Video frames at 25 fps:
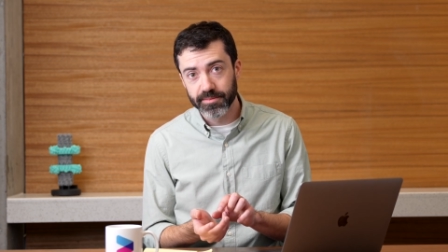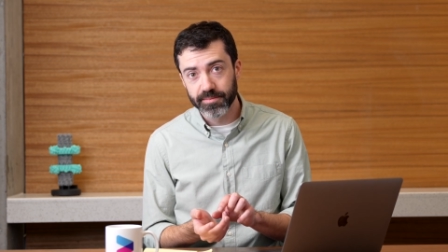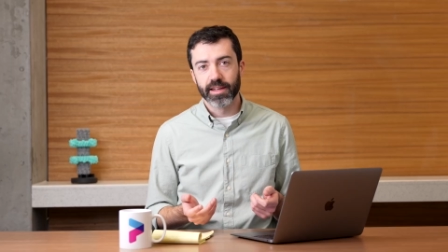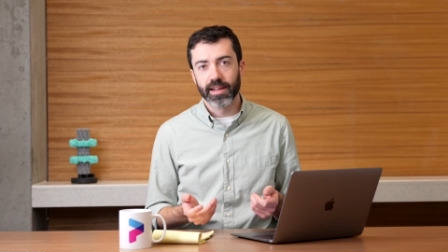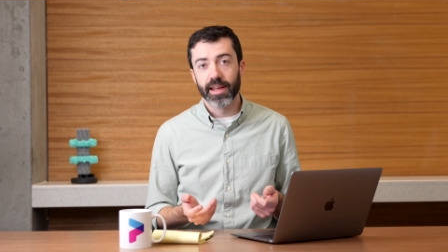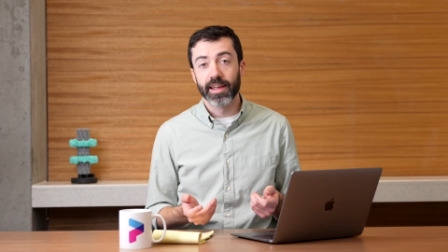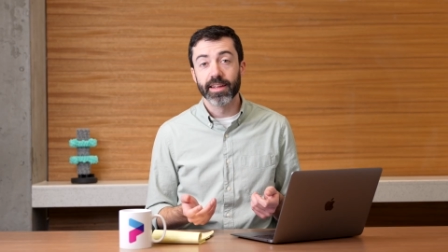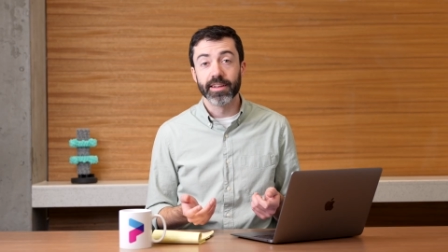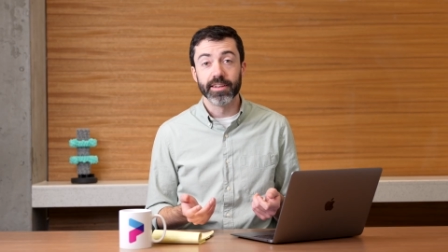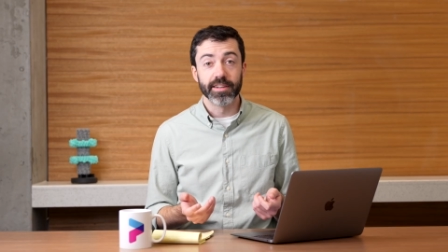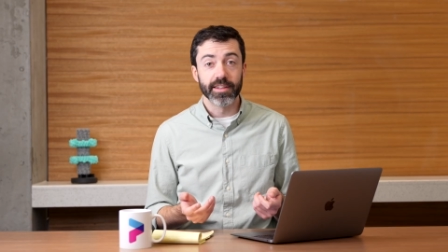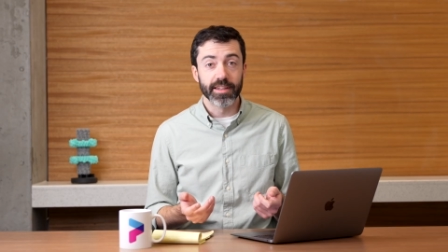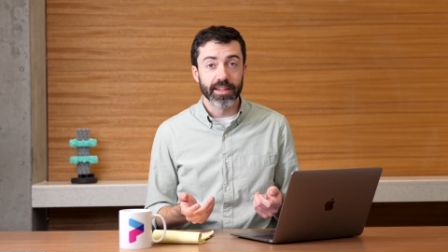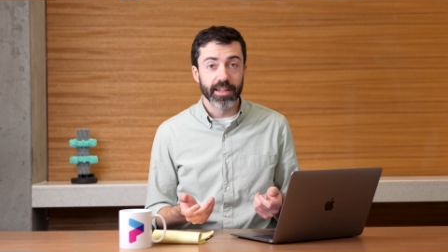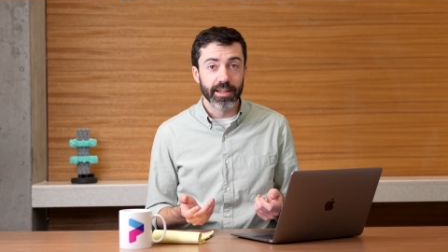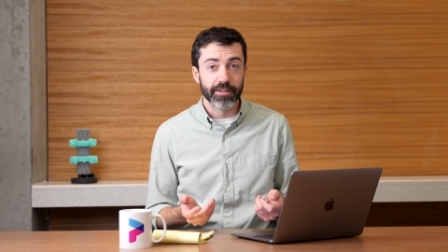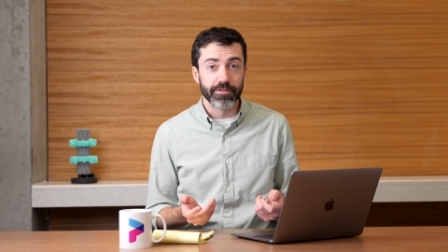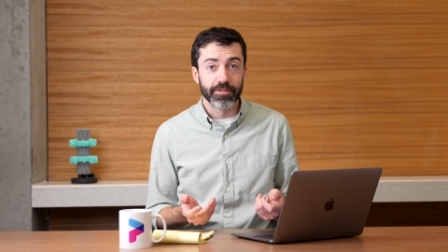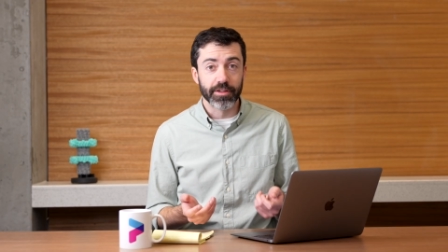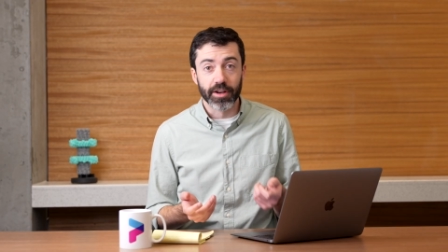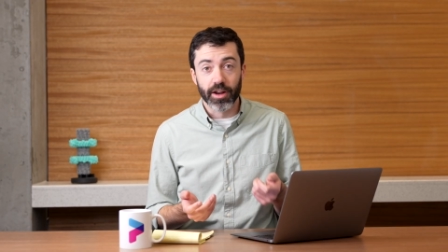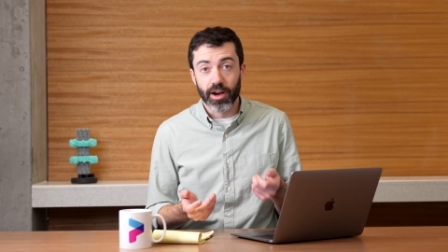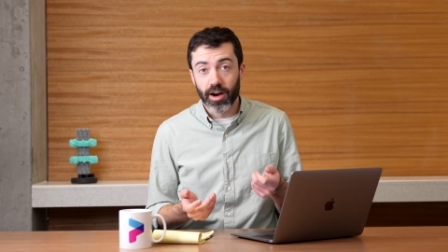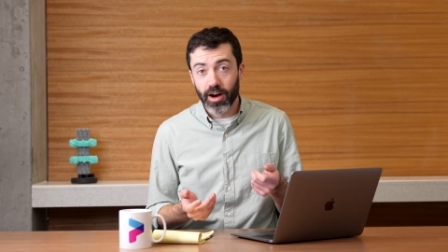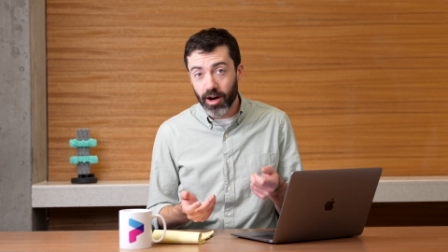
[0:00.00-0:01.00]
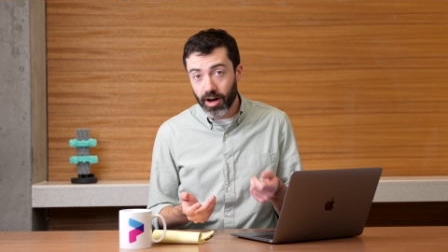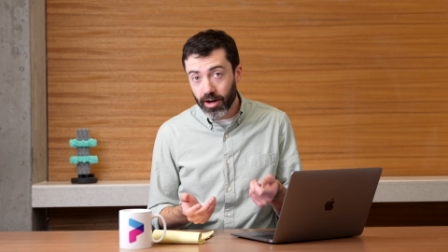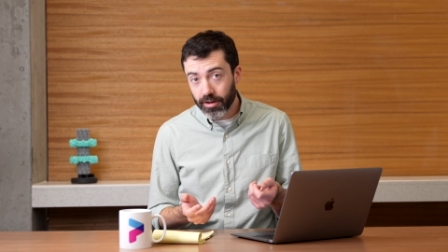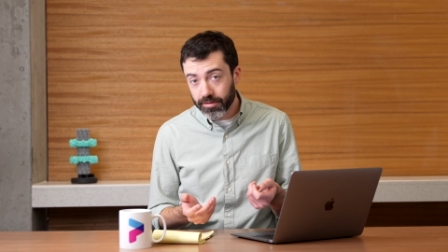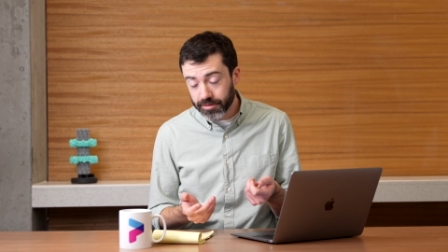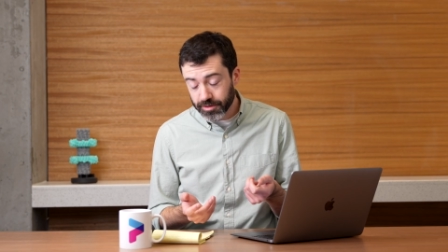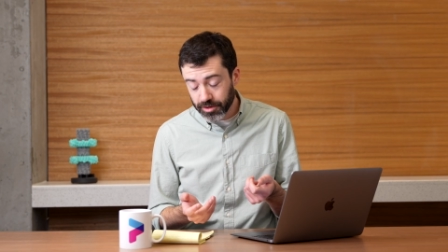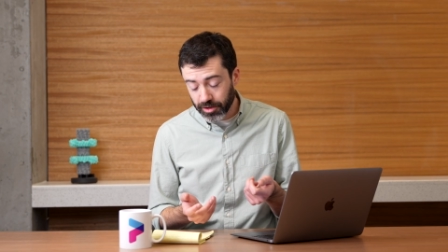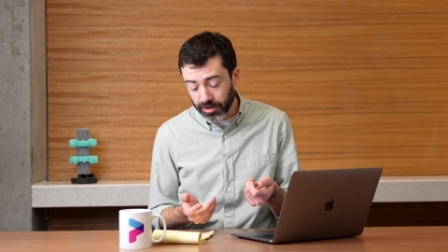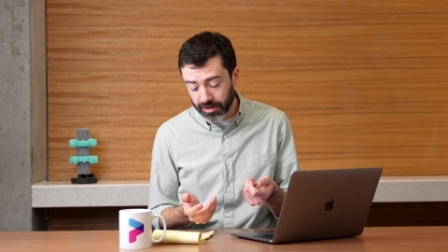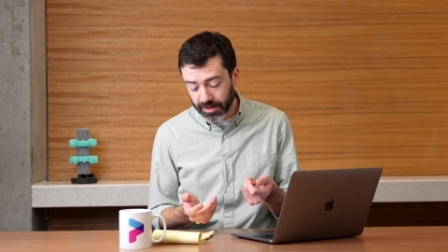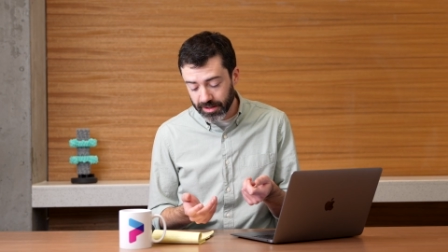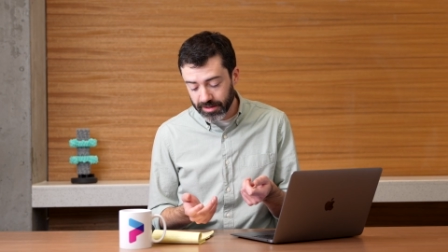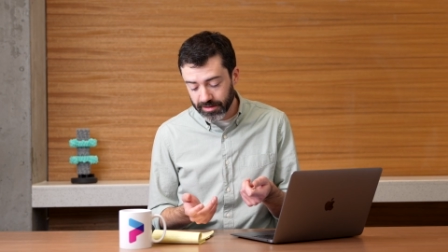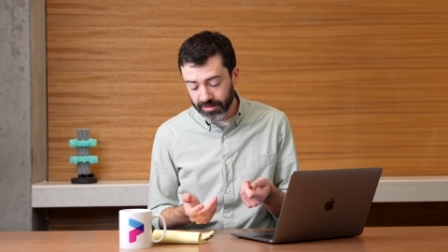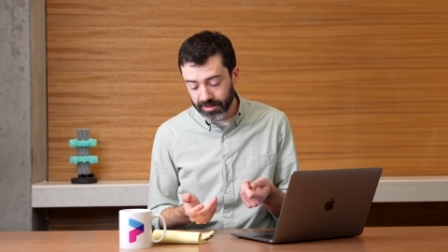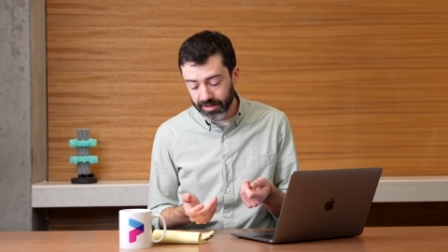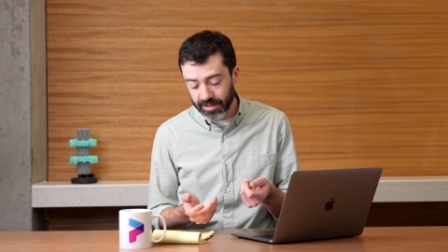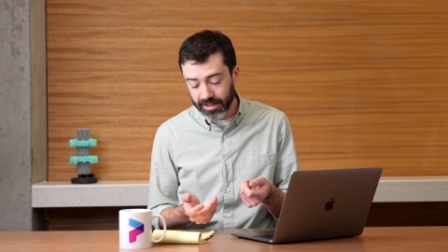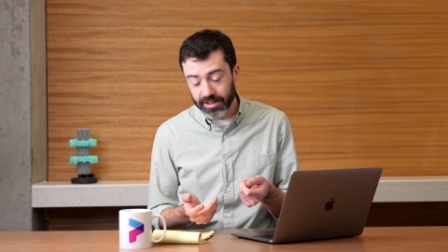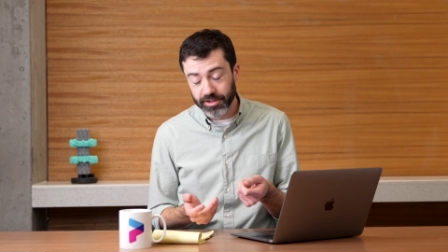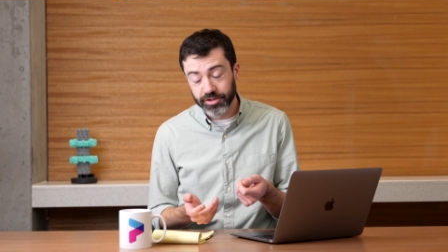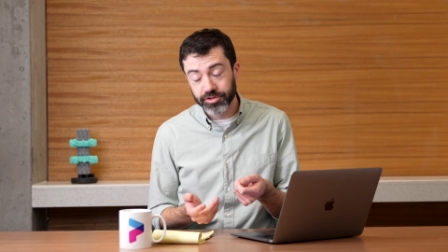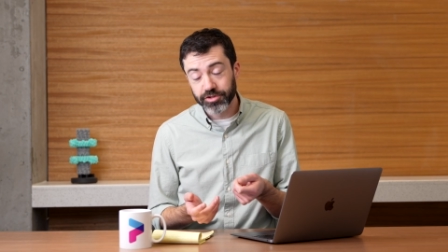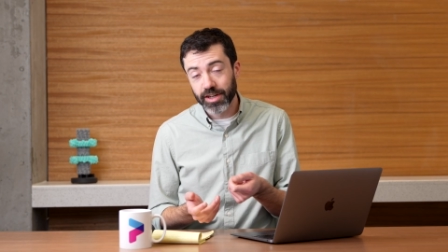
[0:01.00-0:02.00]
And if an off-target
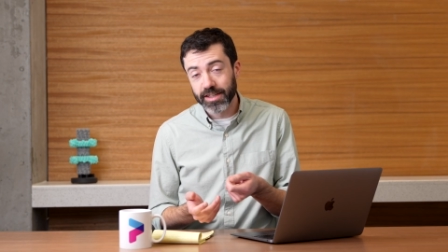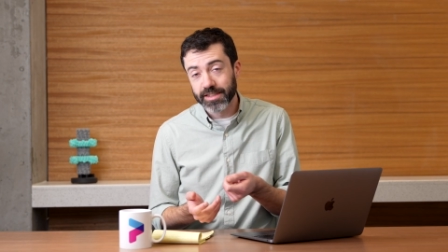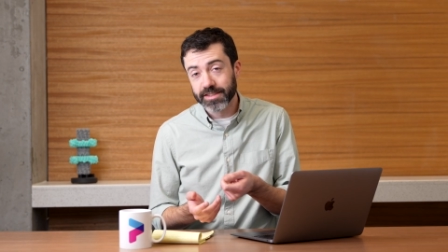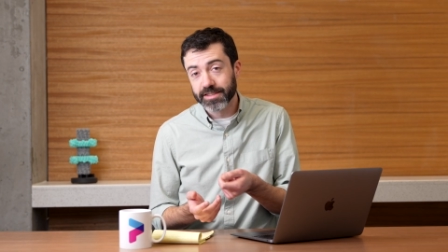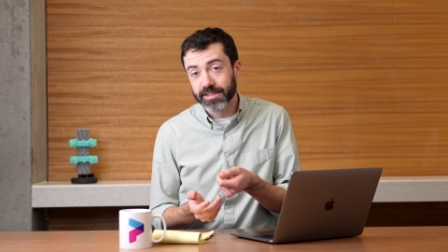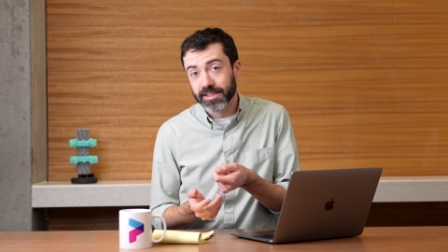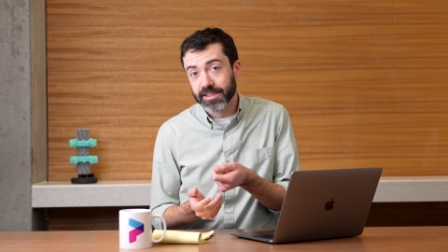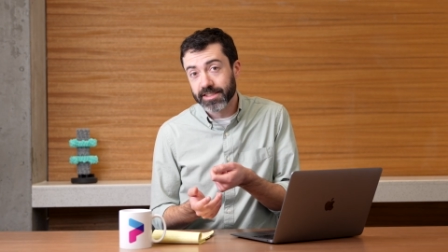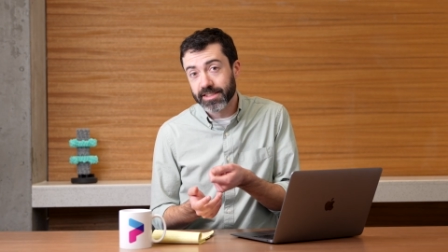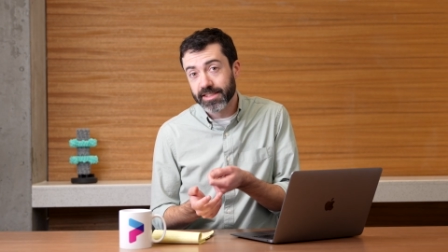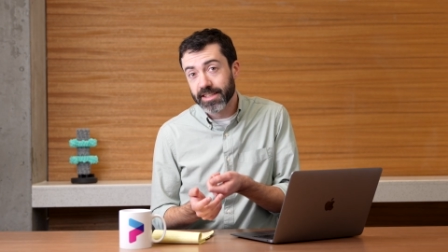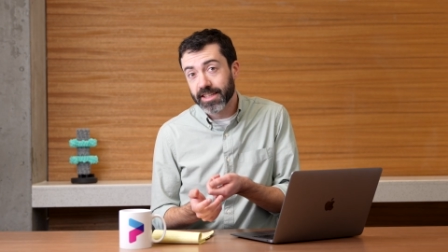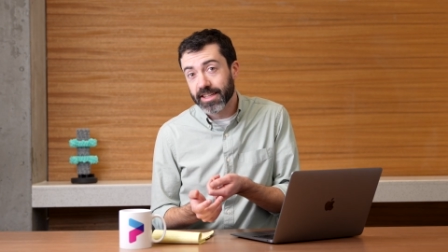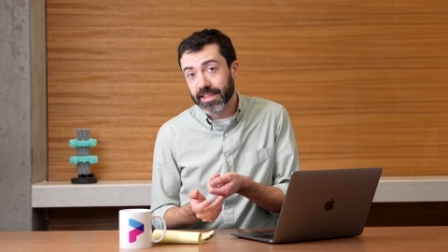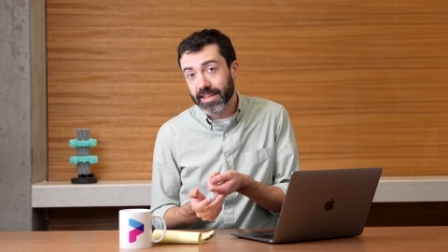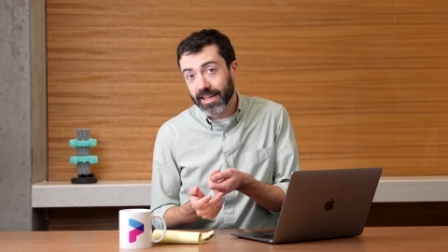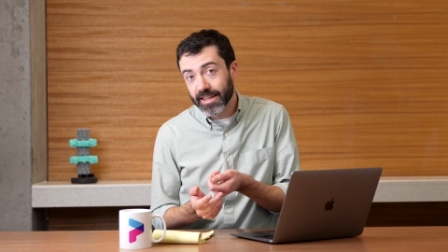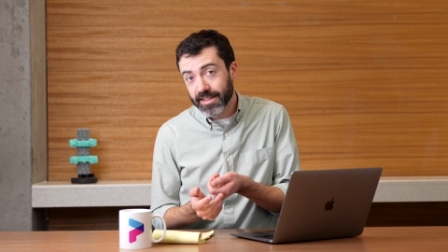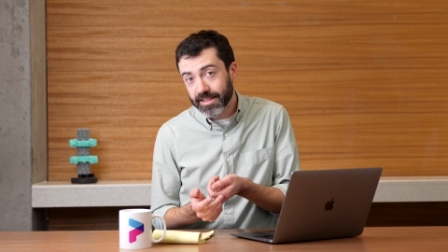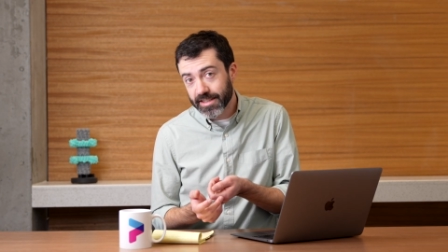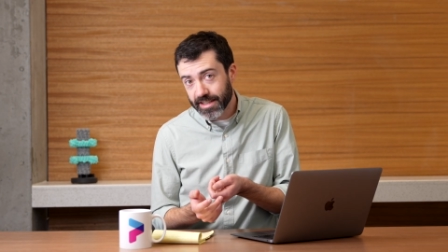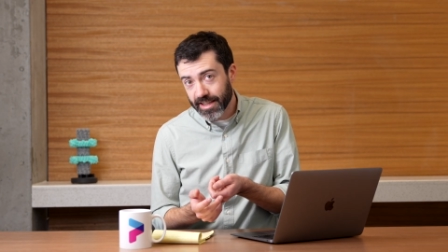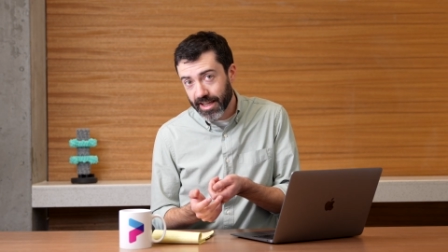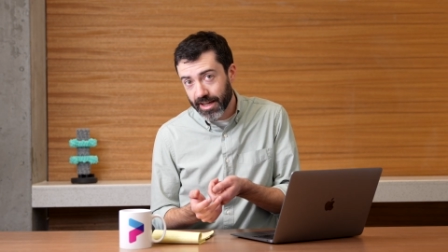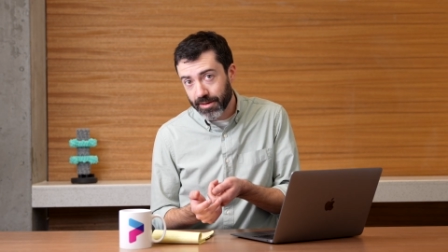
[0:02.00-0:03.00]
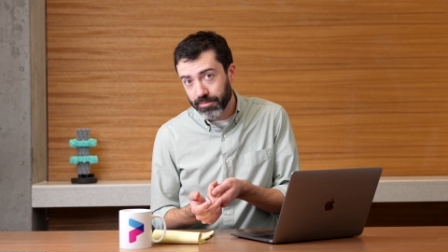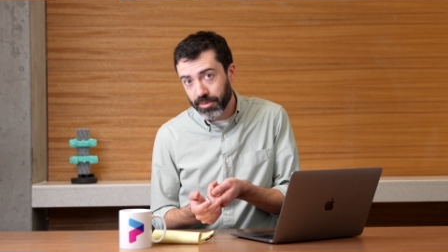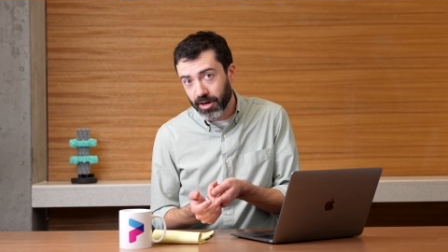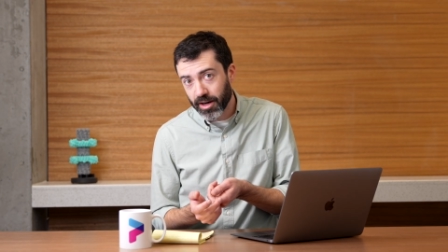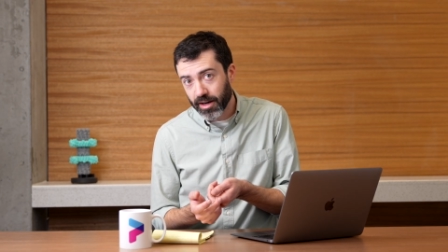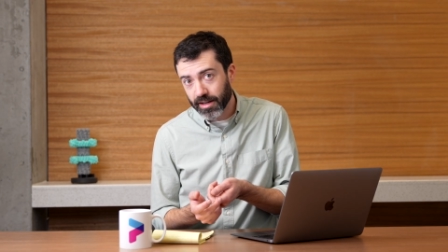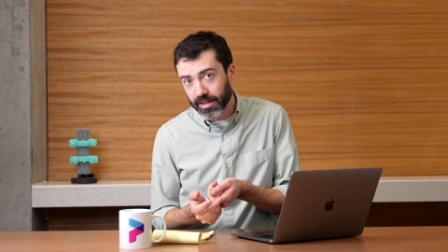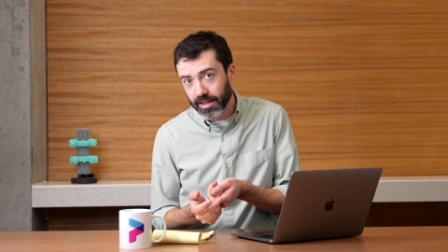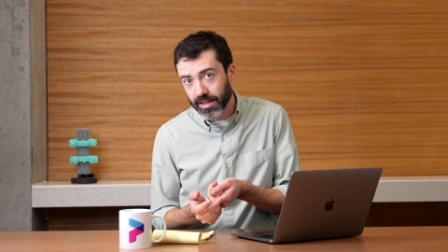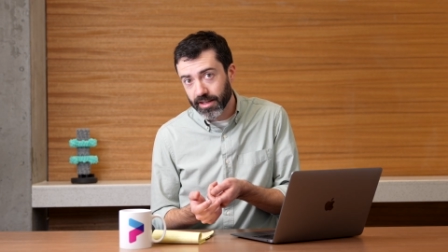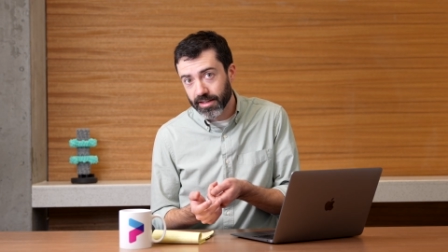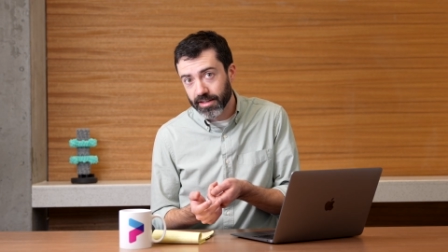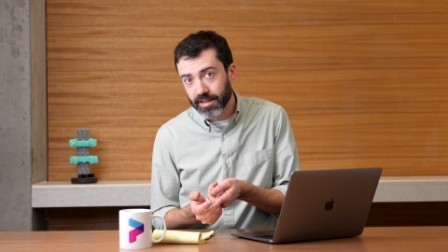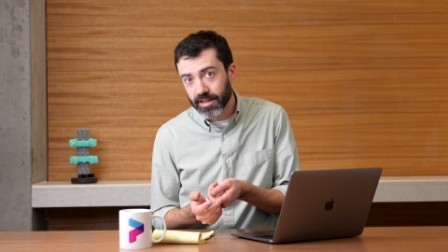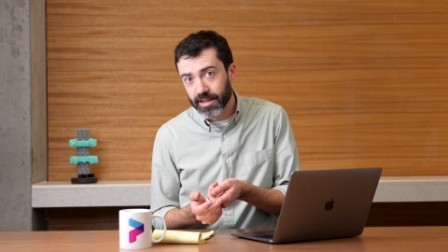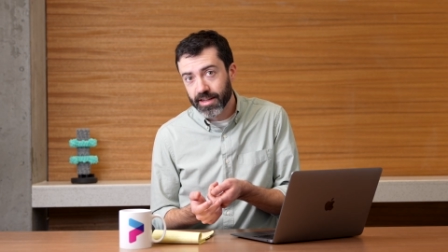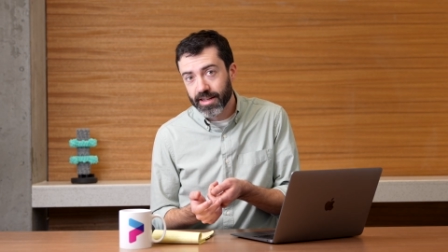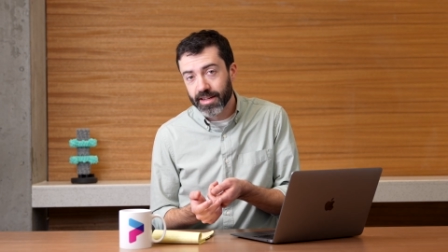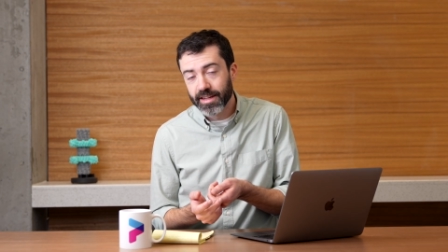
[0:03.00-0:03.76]
ligand tries to sneak into that pocket,